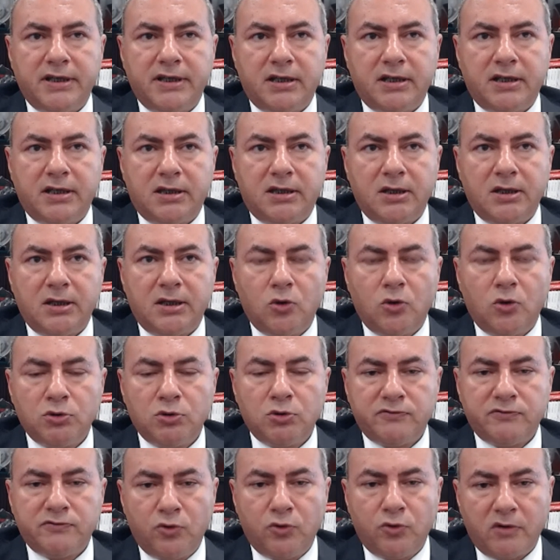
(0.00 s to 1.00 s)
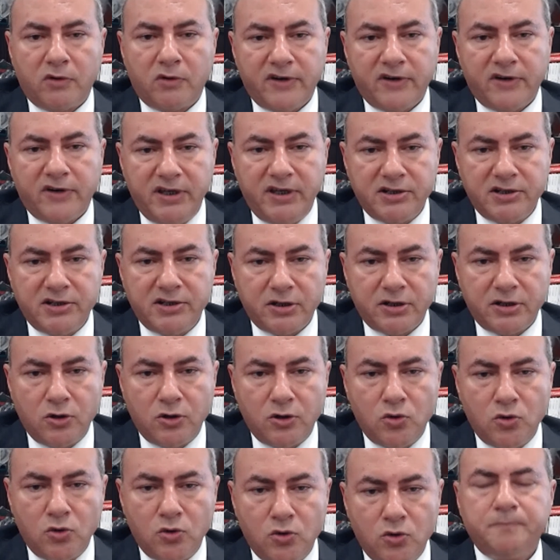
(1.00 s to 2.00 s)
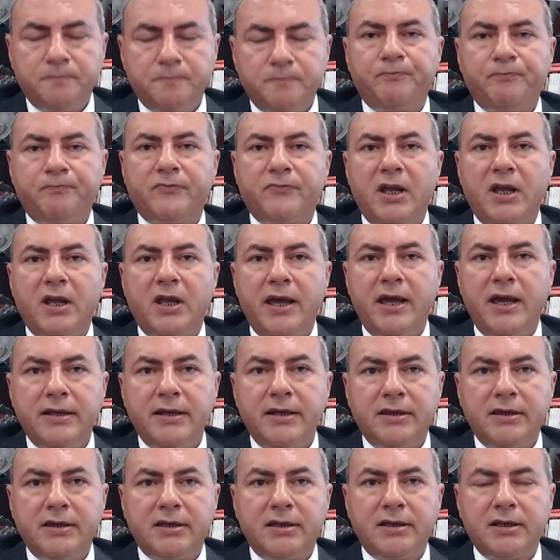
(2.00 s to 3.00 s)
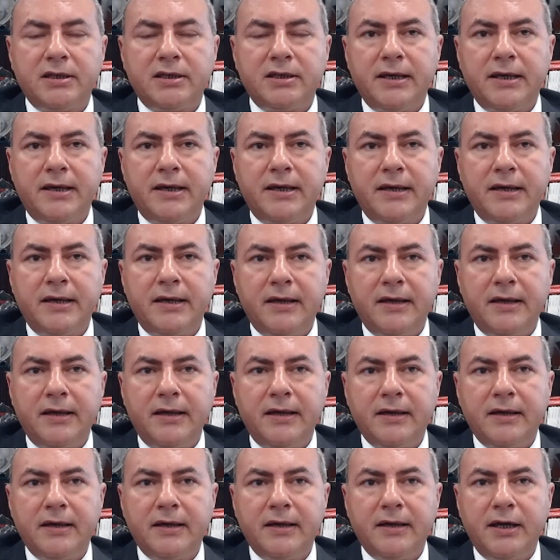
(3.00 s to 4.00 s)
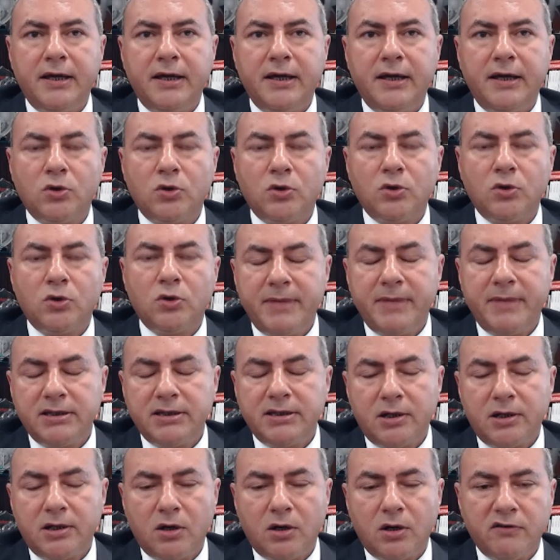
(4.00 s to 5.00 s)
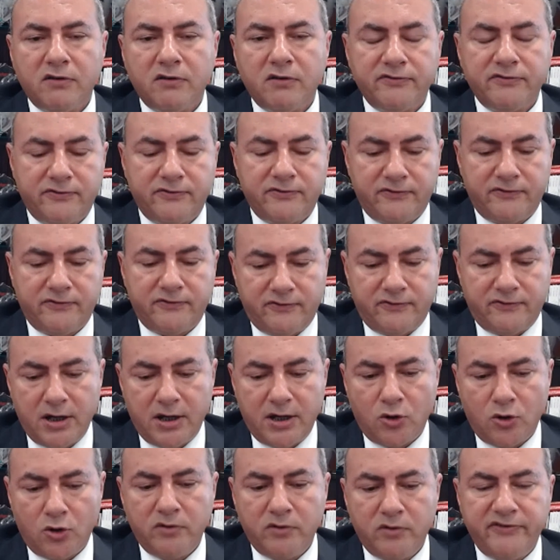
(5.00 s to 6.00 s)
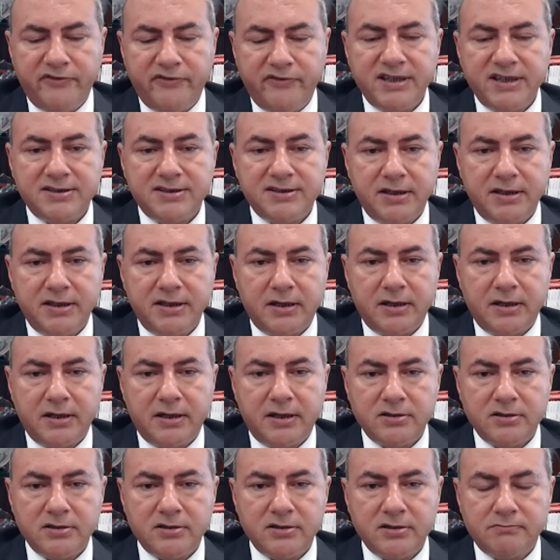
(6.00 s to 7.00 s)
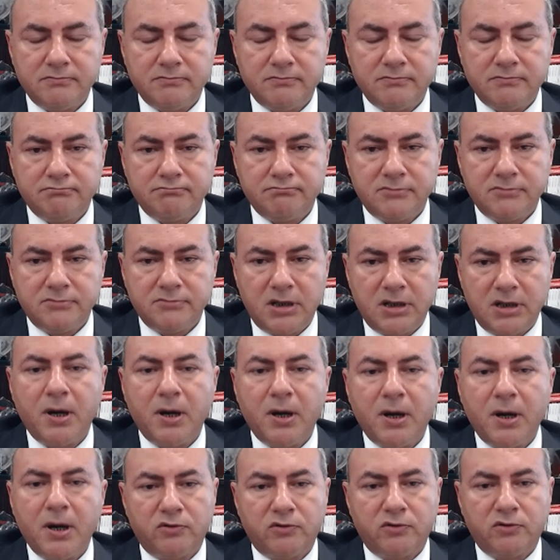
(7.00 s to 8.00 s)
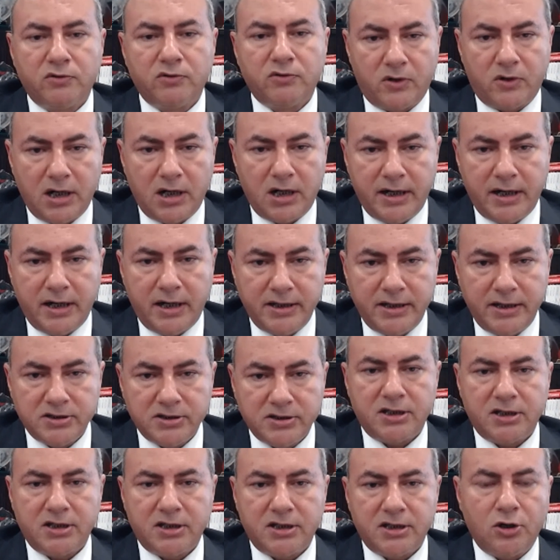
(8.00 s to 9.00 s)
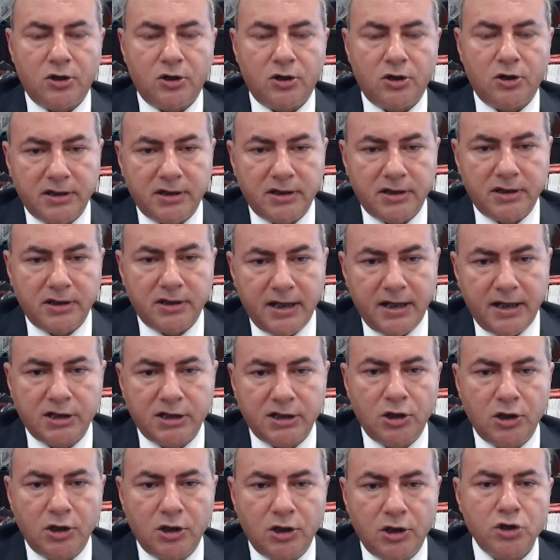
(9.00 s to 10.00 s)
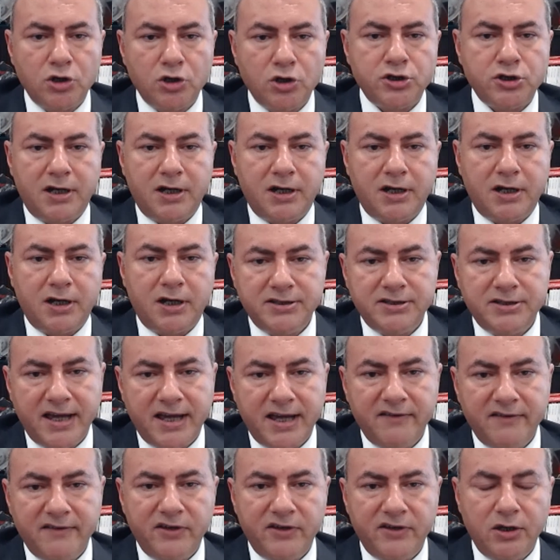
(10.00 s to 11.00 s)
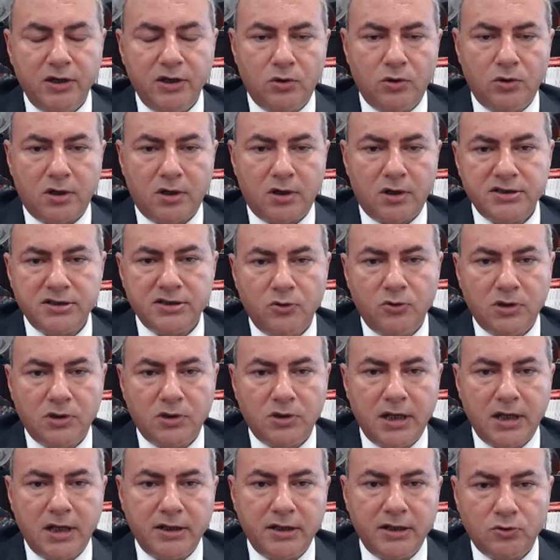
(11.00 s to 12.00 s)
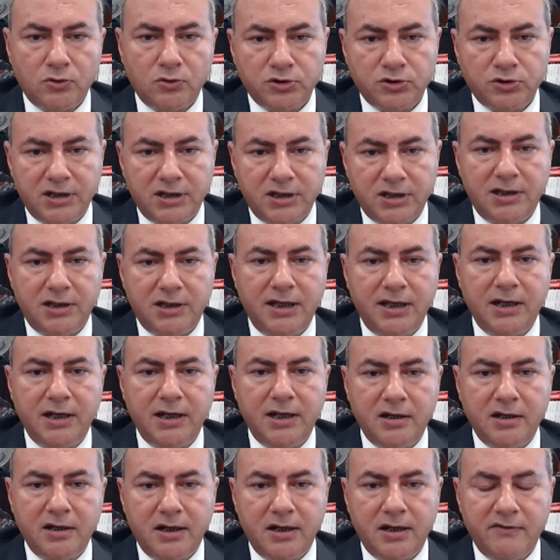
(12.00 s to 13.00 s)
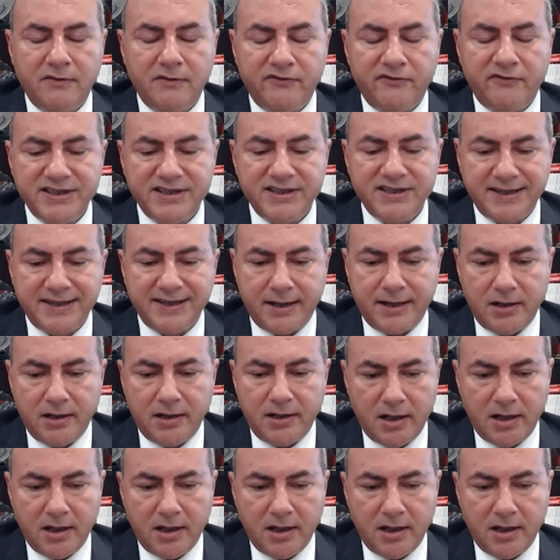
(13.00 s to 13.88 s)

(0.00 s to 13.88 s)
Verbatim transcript: that almost 4 or 5 years ago, and it was a matter of convincing a part of our clients that are not technologically savvy, or they would like to still deal in physical